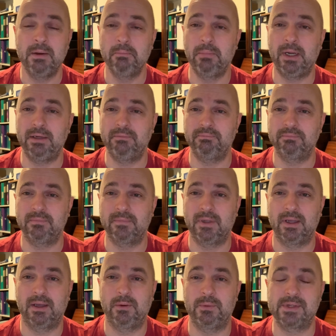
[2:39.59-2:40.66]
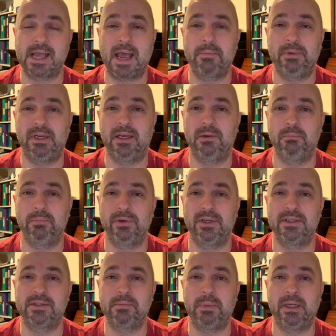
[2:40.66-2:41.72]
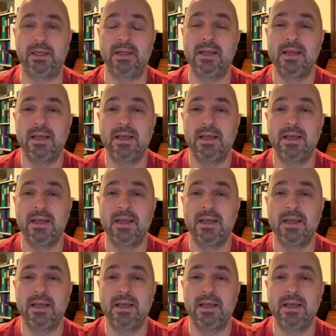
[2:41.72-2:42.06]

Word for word: But I was happy to help participate.